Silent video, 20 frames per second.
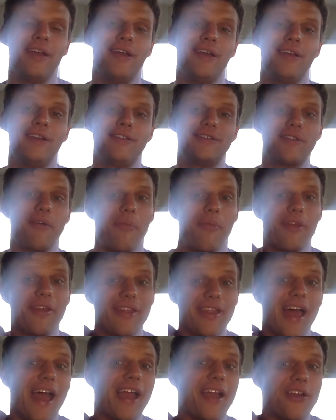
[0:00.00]
something
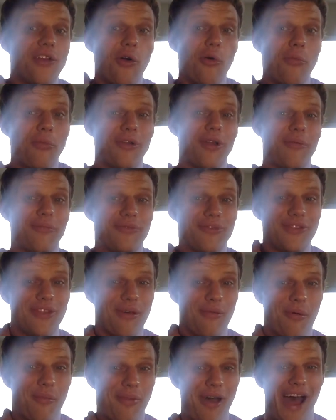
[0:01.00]
that I could open up to
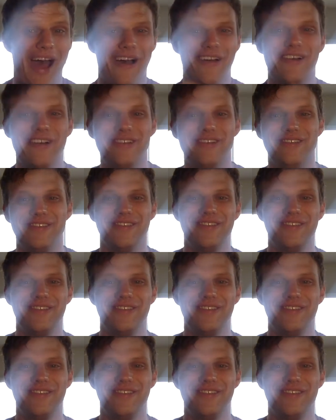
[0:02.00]
them about.